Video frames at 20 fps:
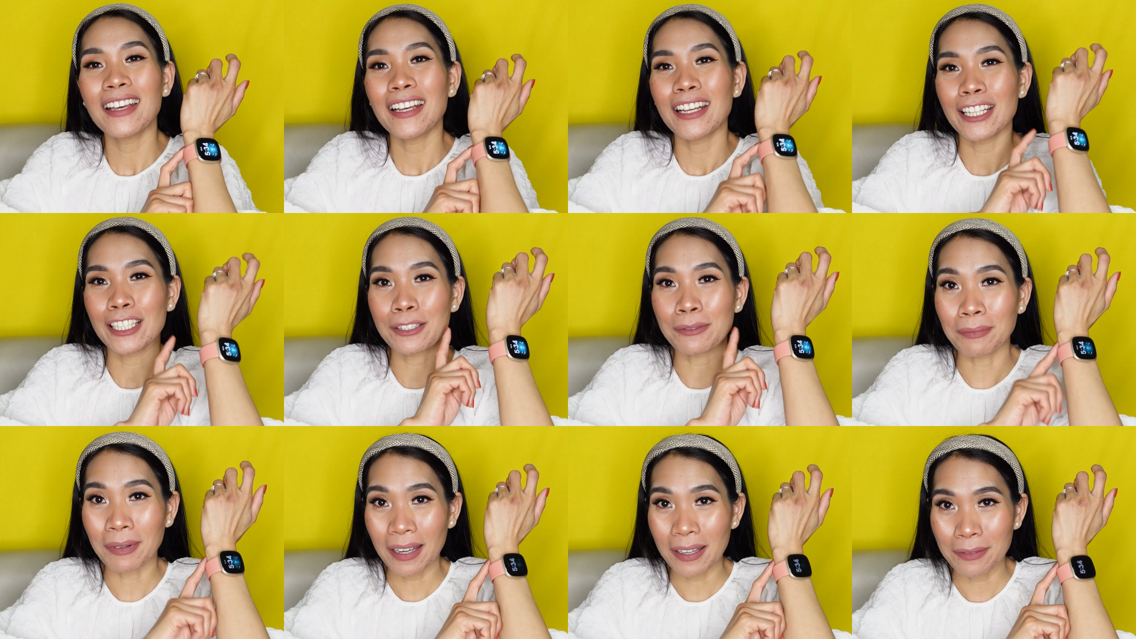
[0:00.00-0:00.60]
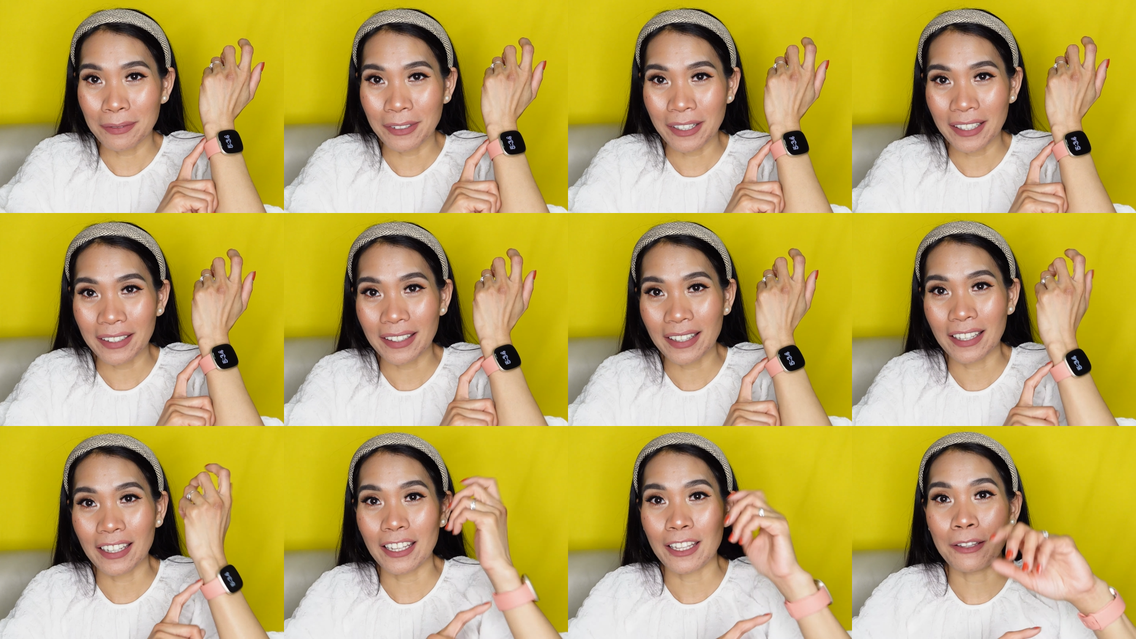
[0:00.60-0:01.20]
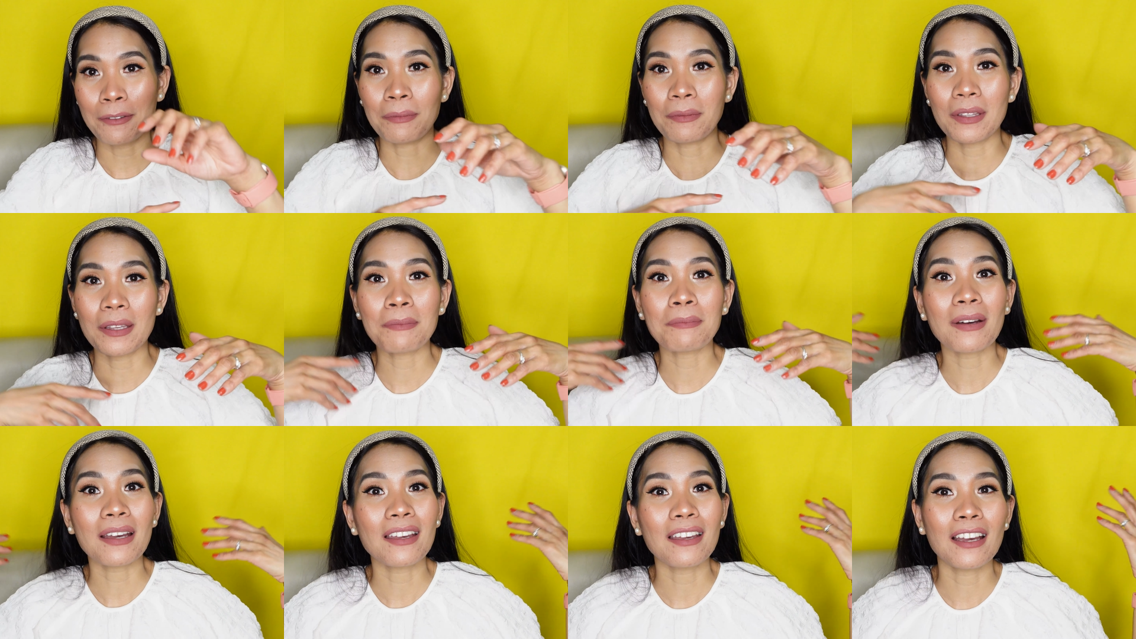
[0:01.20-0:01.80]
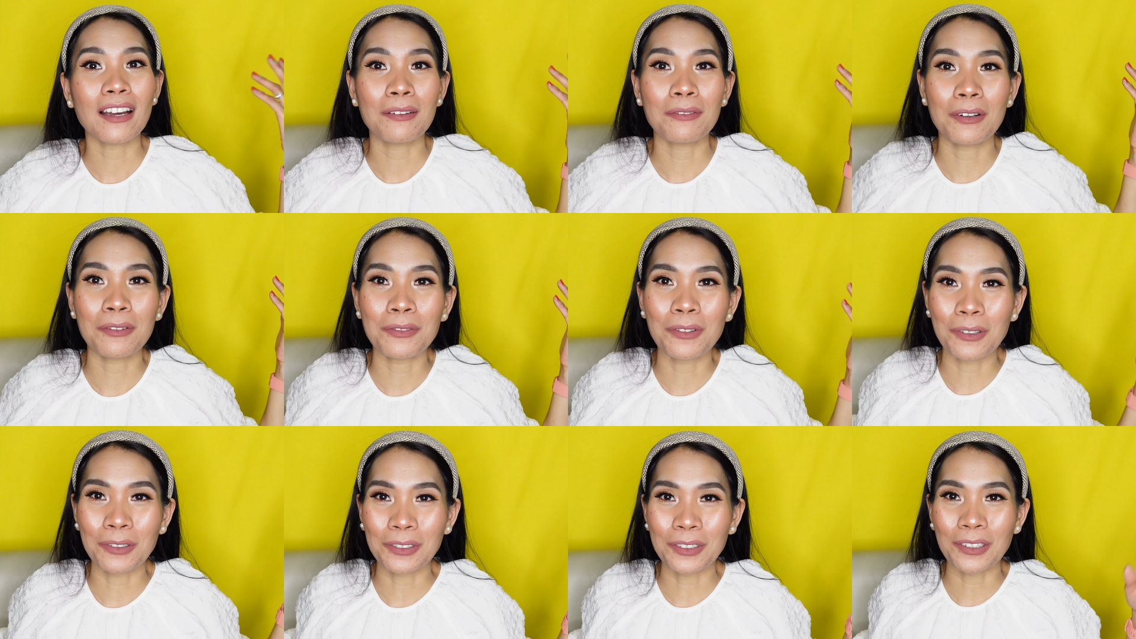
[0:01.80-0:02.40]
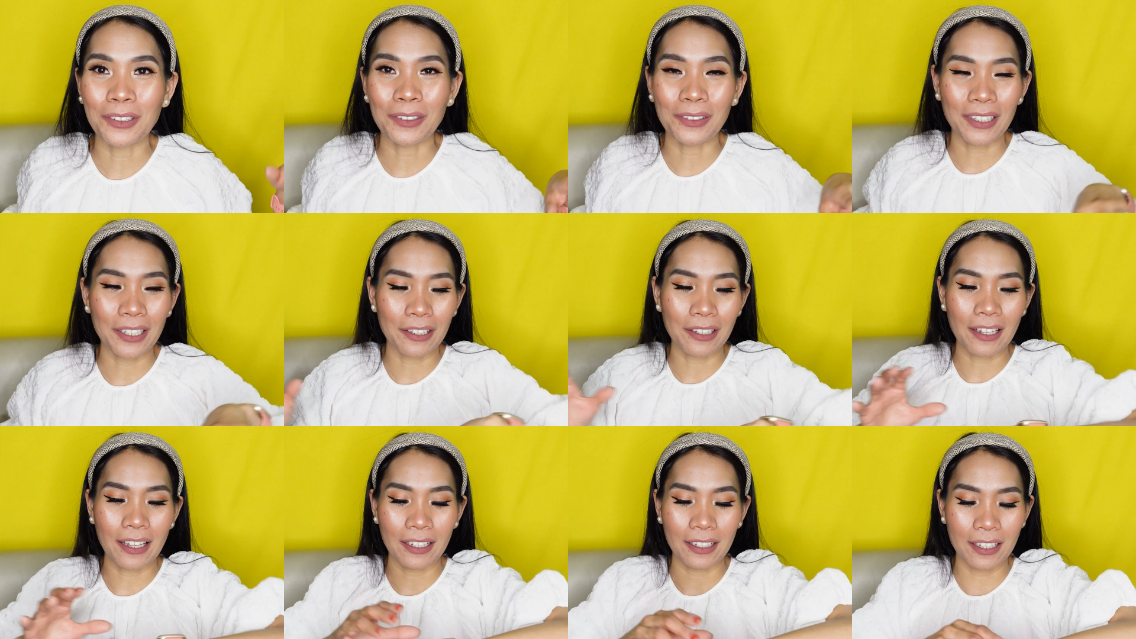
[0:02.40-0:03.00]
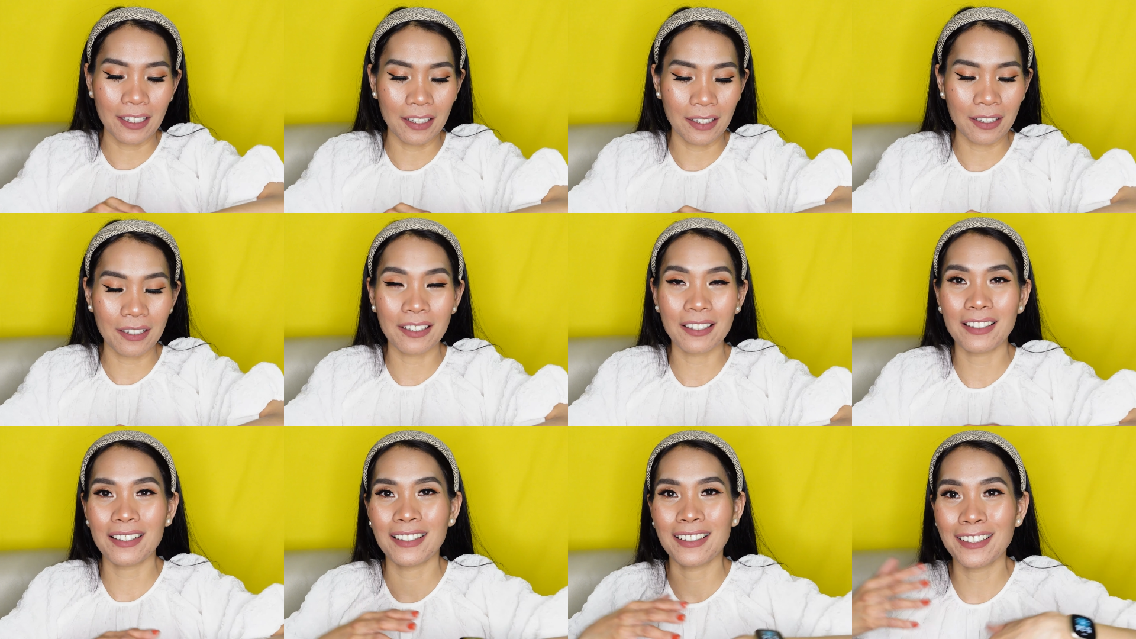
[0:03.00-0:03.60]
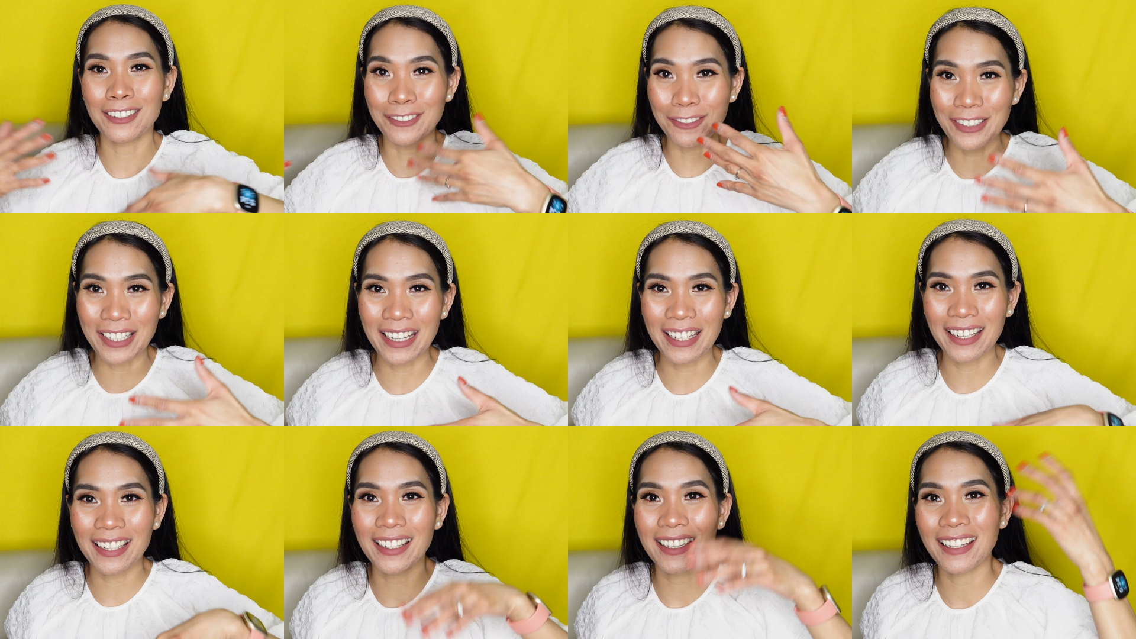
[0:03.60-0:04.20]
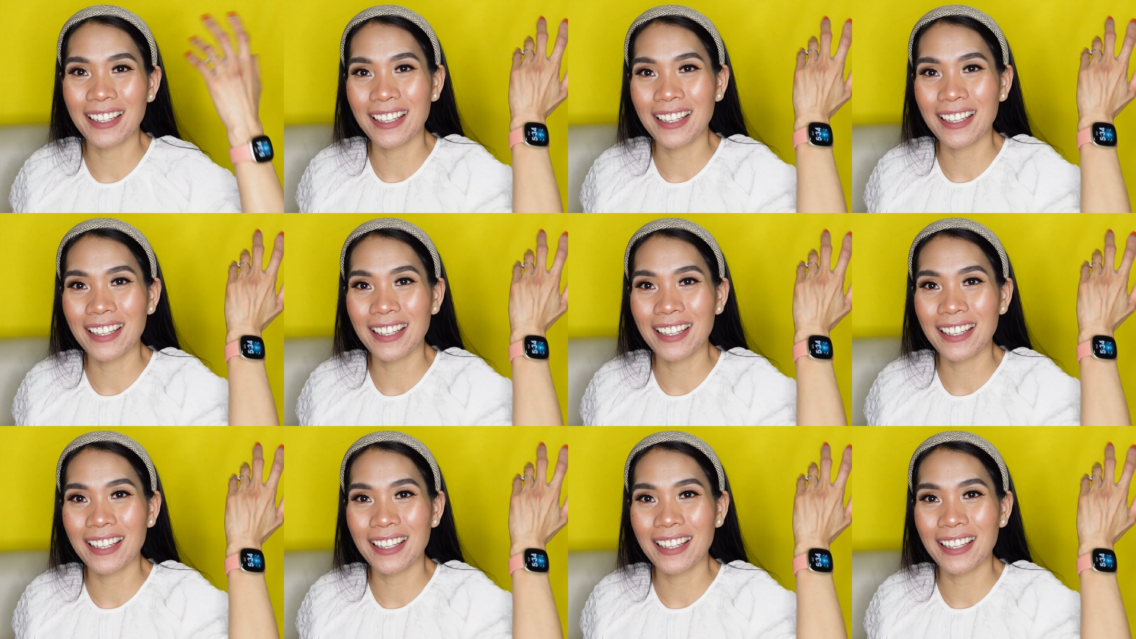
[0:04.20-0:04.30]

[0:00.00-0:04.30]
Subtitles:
it's vibrate, and then if I have a phone call, it like ring.